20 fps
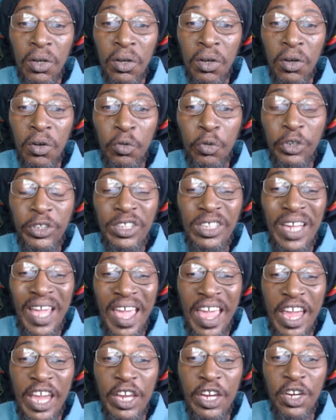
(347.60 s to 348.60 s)

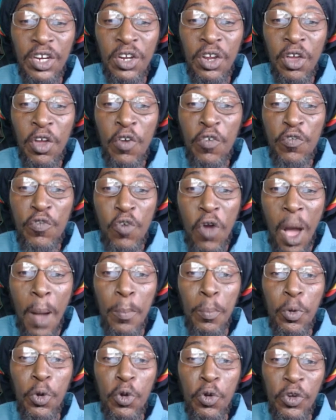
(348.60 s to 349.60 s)
retained
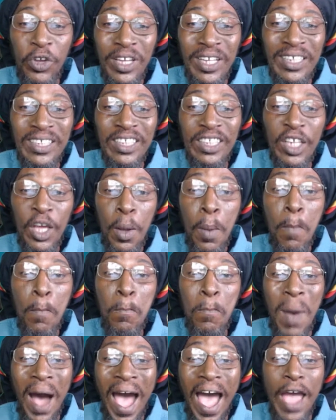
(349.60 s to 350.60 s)
from Greece
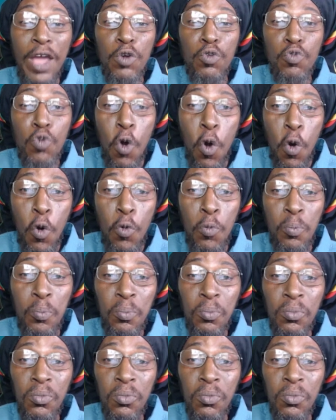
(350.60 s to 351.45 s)
by Rome.